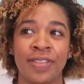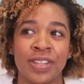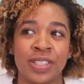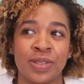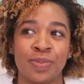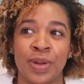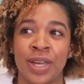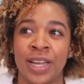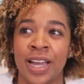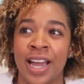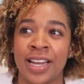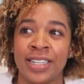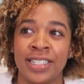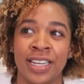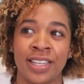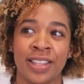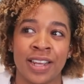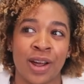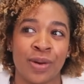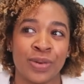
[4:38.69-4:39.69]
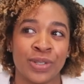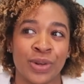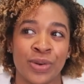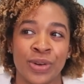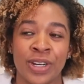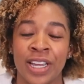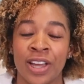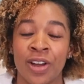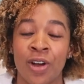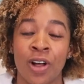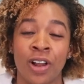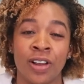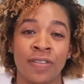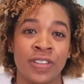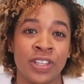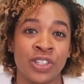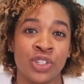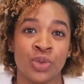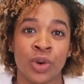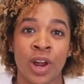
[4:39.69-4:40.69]
this big idea that I was going to get all of
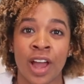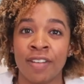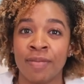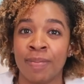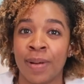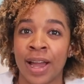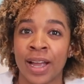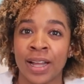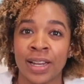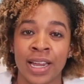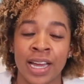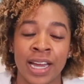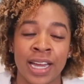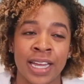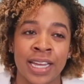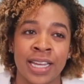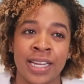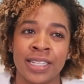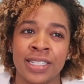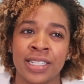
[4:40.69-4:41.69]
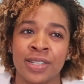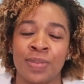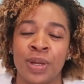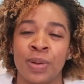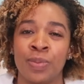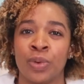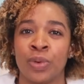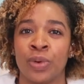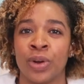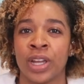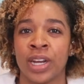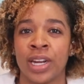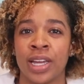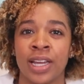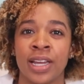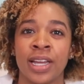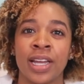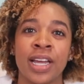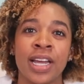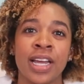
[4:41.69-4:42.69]
these drive-by clients and people were
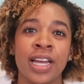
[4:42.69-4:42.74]
gonna